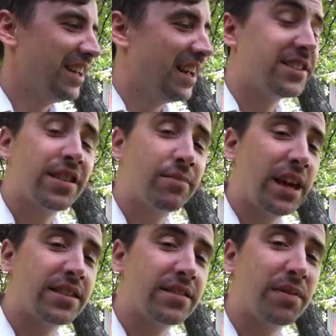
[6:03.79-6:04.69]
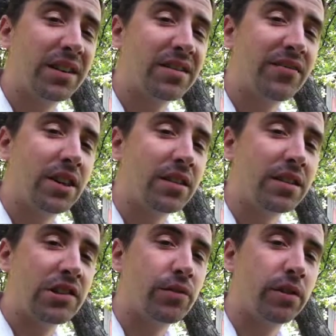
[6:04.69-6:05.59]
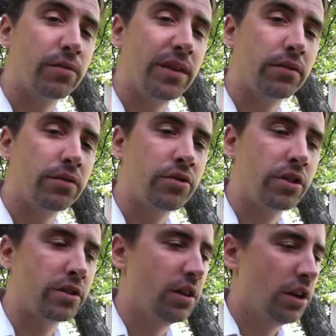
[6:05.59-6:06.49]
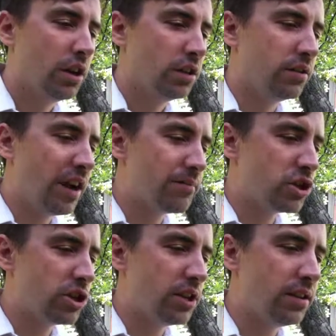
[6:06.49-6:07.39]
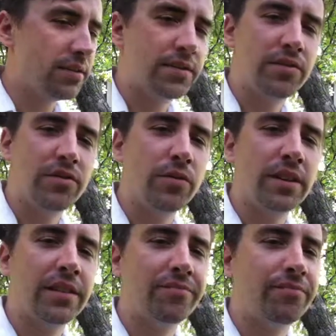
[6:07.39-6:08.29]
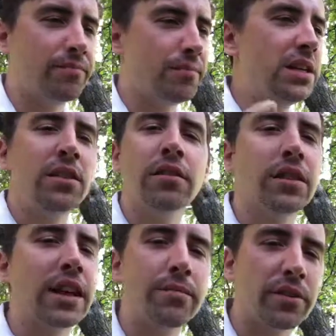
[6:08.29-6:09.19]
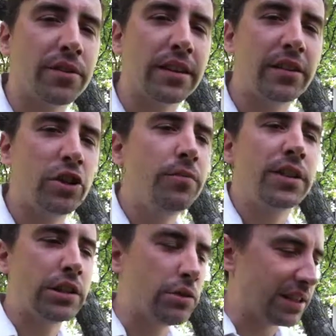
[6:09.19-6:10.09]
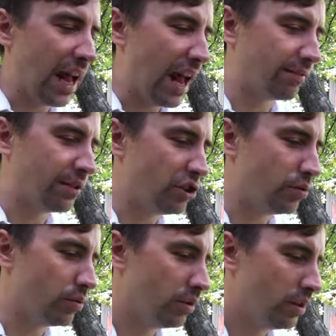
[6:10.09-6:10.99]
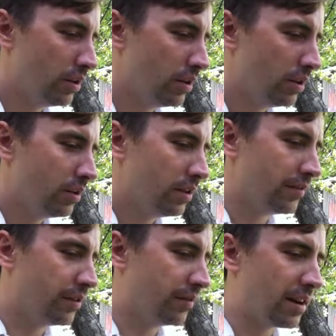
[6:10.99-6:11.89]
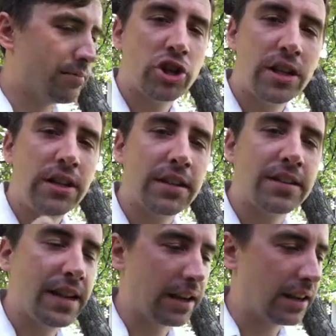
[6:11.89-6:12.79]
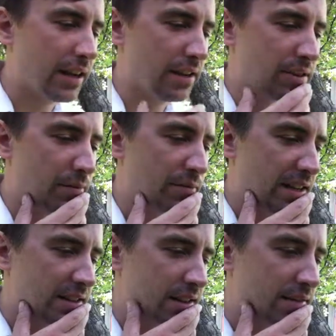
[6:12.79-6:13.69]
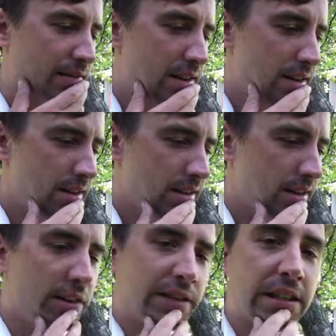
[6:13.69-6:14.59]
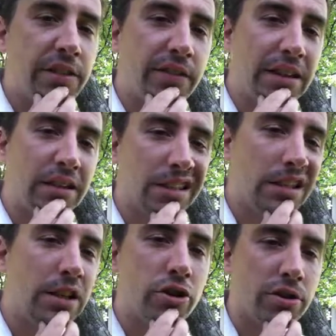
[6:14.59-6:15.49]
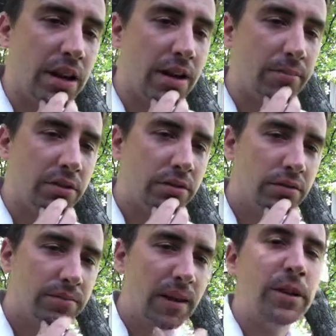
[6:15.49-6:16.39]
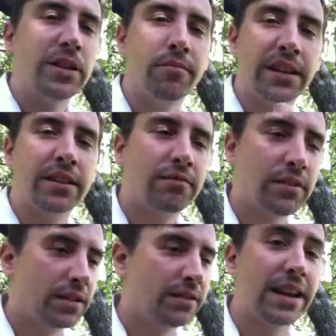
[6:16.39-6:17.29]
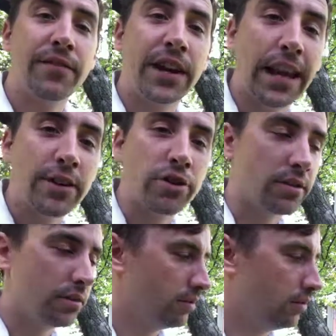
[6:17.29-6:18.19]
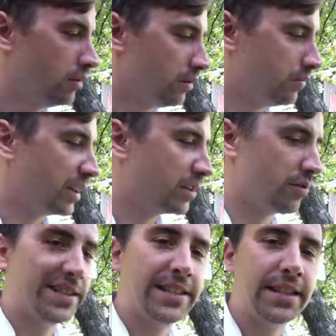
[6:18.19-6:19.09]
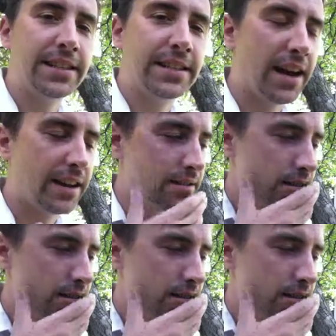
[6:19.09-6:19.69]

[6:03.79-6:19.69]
In some cases, because of the Industrial Revolution, you've got machines doing menial labor that humans used to have to do. If you've got a machine that's taking care of some of that stuff, then all of a sudden you've got a little leisure time. It might mean you might take a vacation. You might go to the seaside.